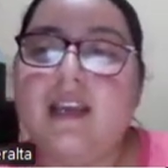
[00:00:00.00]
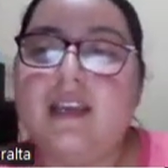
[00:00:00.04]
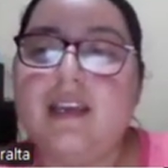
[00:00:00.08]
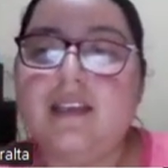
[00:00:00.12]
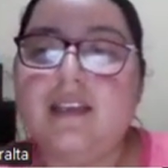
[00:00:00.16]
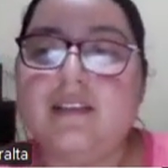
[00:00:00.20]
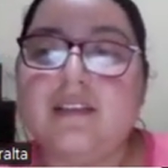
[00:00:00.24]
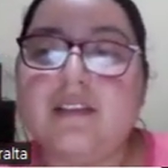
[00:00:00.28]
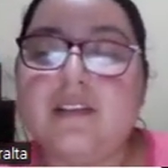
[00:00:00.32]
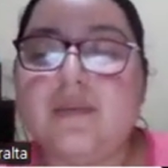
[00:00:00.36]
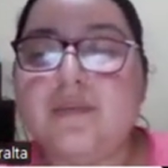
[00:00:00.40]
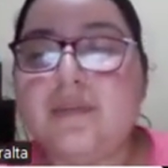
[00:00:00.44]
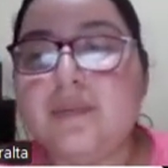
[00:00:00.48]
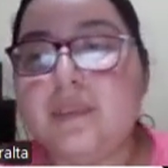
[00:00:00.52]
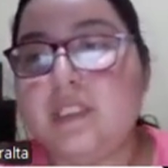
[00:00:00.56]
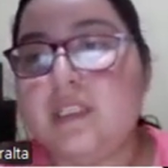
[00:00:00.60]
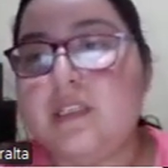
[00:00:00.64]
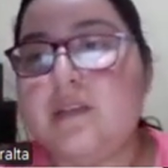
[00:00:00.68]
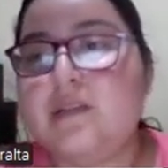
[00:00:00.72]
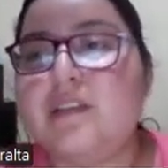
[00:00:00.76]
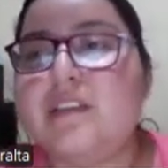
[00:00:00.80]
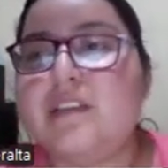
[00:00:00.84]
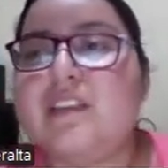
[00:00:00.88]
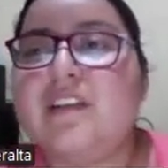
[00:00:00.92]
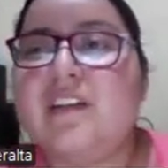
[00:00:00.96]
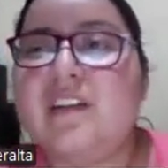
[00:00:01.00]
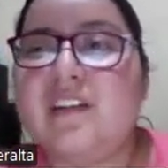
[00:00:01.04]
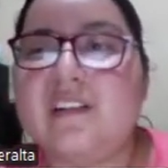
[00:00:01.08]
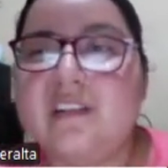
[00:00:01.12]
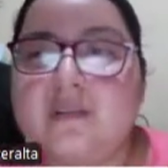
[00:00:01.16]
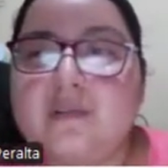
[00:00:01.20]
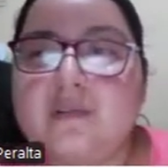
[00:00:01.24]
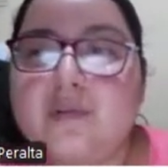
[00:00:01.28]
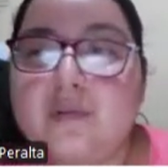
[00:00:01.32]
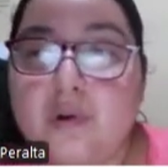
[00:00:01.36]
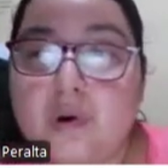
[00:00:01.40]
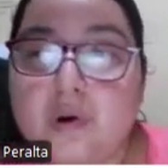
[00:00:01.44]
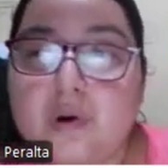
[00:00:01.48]
and sometimes
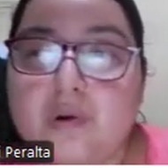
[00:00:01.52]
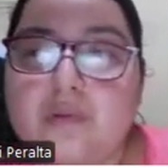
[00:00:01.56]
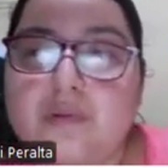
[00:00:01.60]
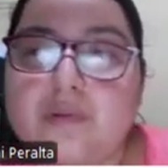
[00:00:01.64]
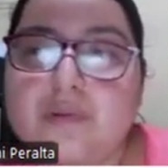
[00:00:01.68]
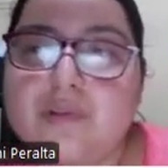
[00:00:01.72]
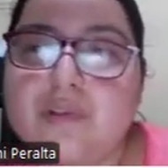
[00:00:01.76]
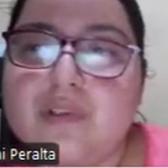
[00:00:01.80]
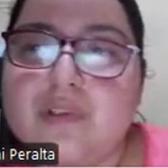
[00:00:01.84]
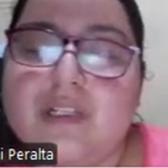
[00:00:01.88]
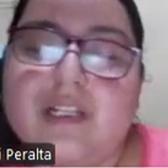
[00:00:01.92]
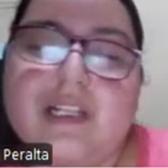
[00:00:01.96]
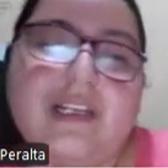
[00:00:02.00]
direct quotes.